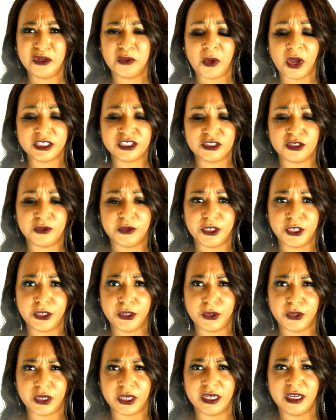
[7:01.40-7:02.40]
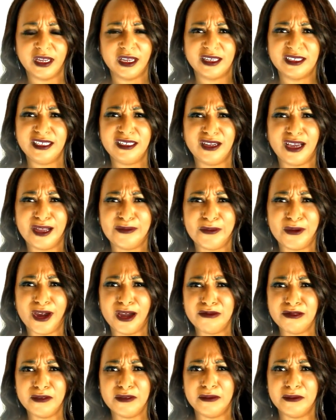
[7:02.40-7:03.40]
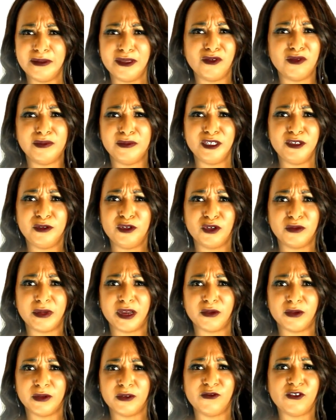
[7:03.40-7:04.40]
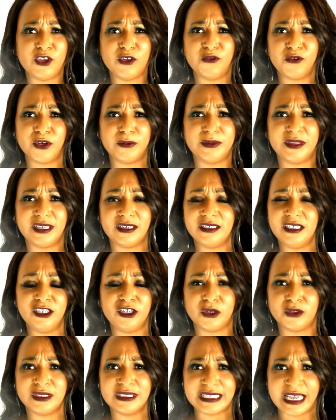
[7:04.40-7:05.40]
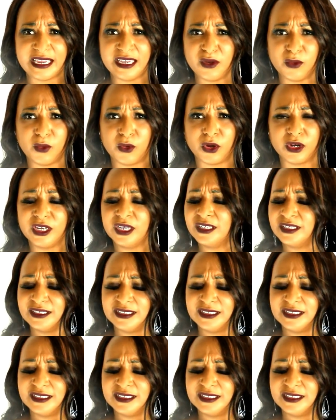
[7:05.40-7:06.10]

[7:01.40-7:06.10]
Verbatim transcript: to watch the reunion. You know, I probably will be doing my review from the, you know, psych ward.